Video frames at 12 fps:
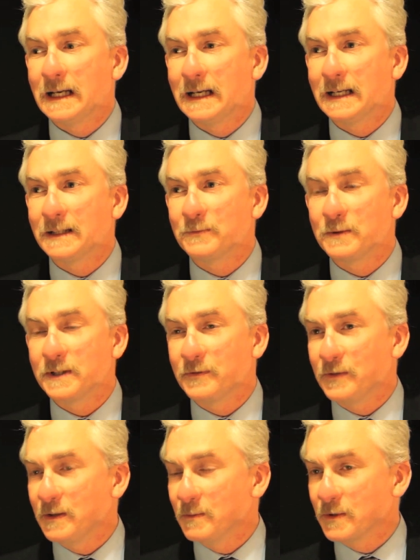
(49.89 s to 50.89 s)
And within a
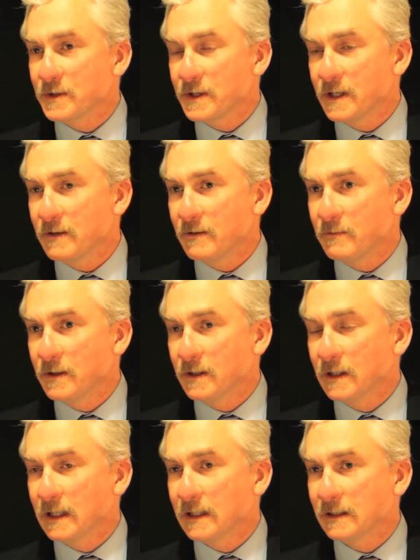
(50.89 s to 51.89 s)
few months there we
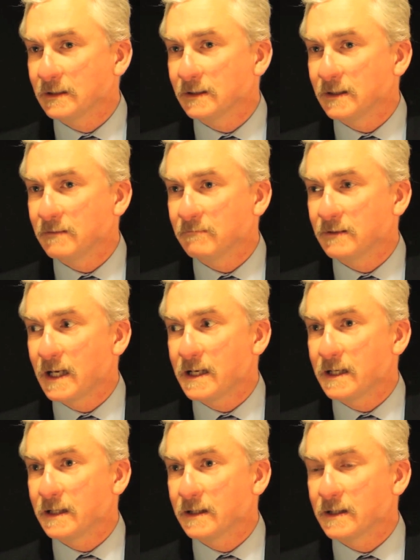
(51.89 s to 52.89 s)
were and actually
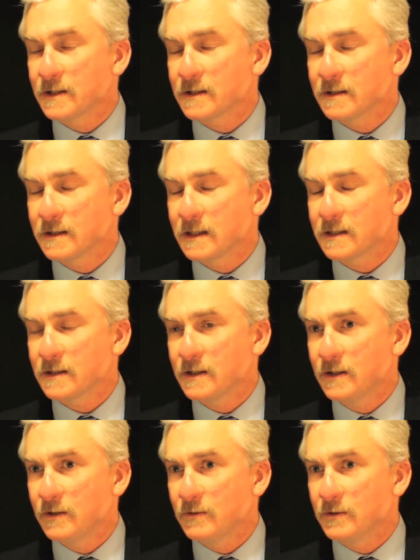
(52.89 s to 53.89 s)
taking this, this
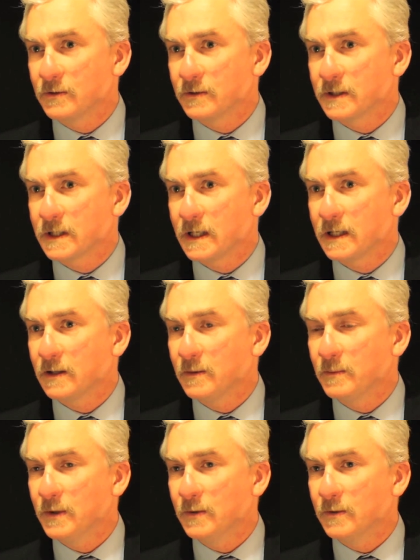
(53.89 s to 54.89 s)
huge undertaking
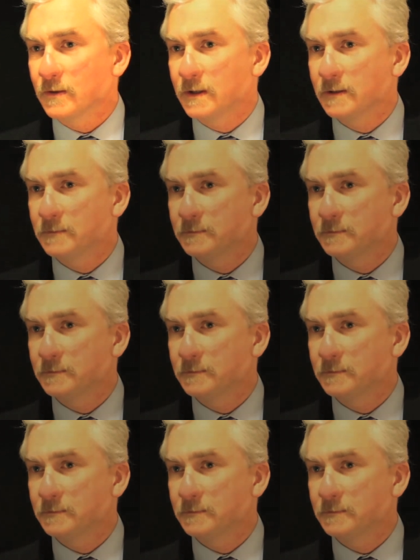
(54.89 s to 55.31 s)
on board.